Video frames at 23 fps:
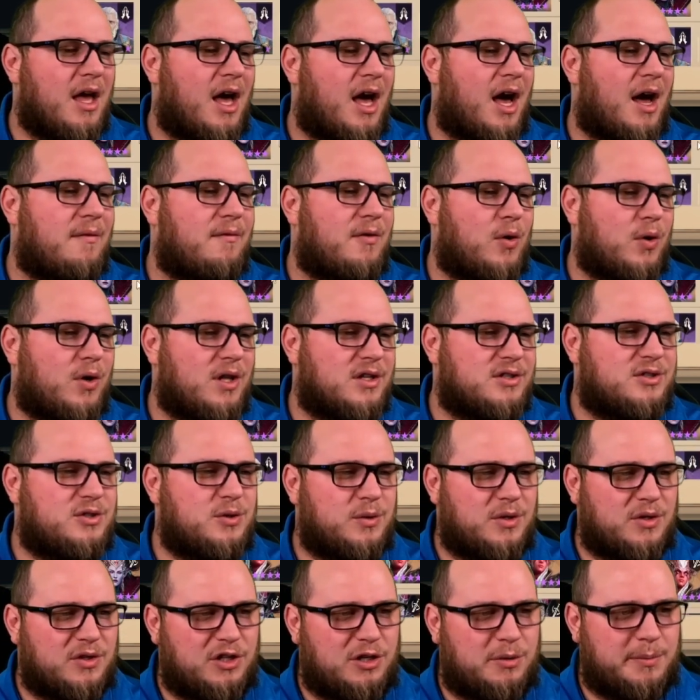Volka's
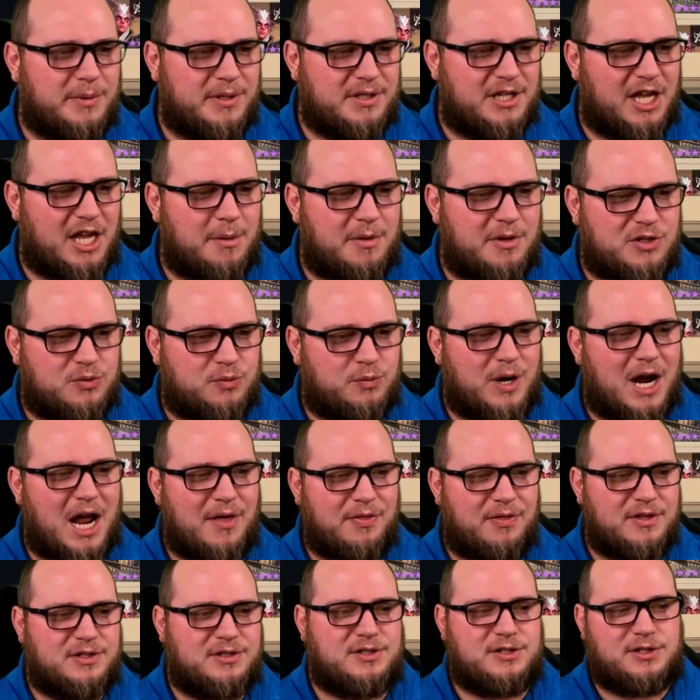doing a little bit of damage. Wrath is